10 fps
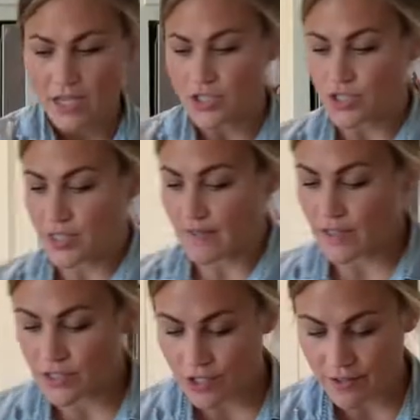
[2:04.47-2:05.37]
Just give it a
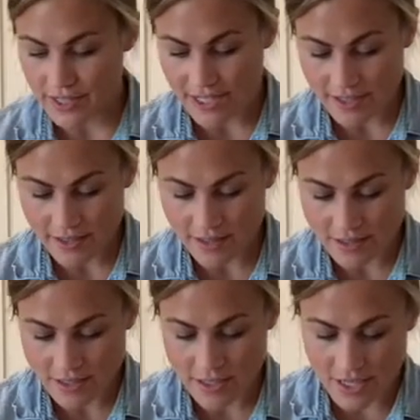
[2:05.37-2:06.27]
stir again
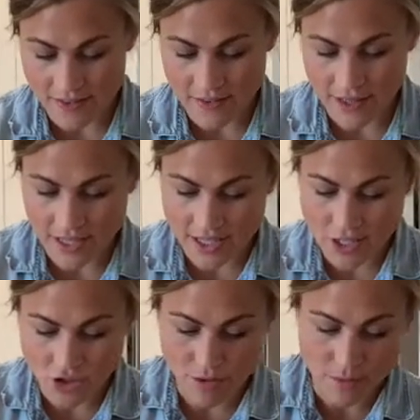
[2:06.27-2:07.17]
to evenly
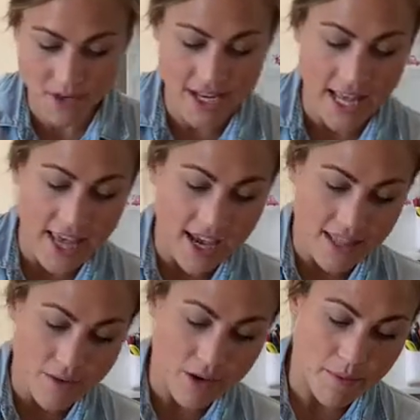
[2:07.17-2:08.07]
distribute it. And
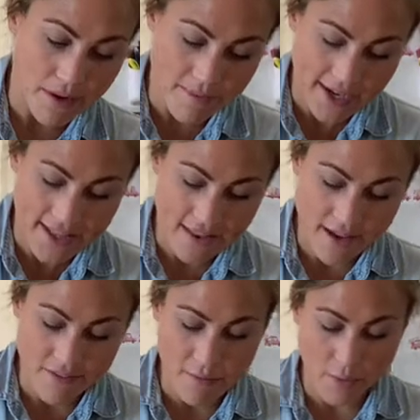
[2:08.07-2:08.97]
then we're gonna put it back in the
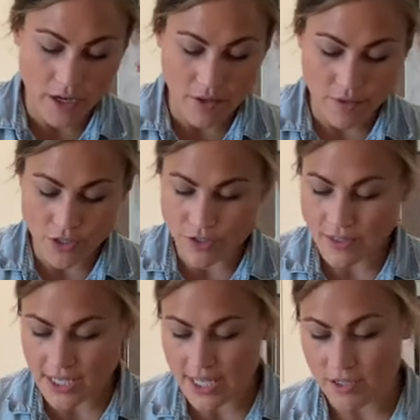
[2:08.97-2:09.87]
oven, but we're gonna reduce
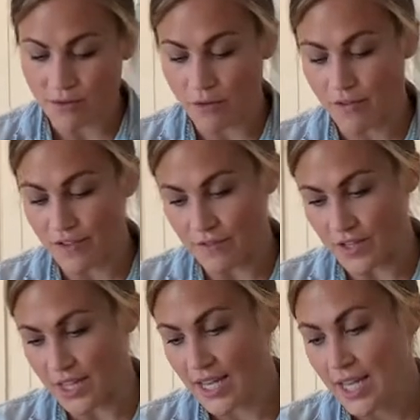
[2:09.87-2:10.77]
the heat to
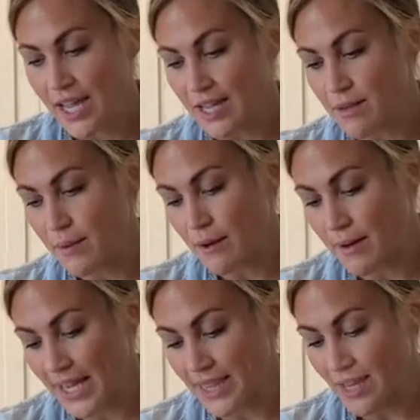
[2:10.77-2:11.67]
450 and then put it
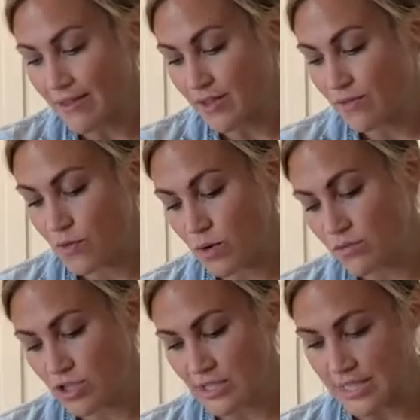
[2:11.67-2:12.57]
back in the oven for
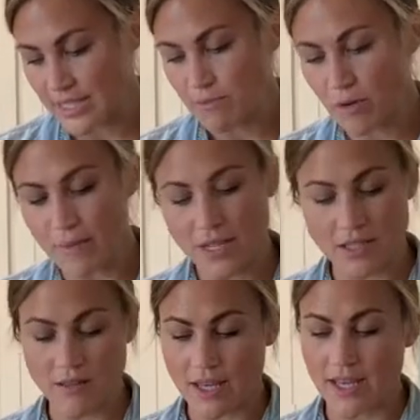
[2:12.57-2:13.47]
just like 10 more minutes
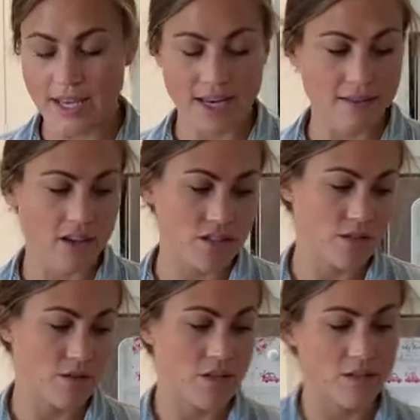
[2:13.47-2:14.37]
so they can kind of get
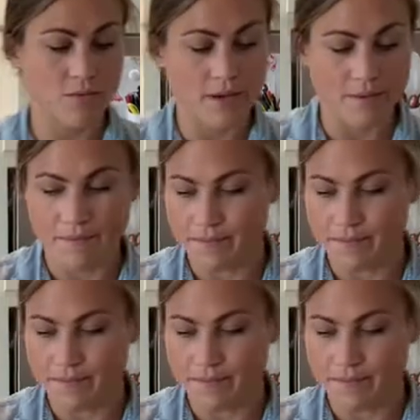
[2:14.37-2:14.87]
toasted as well.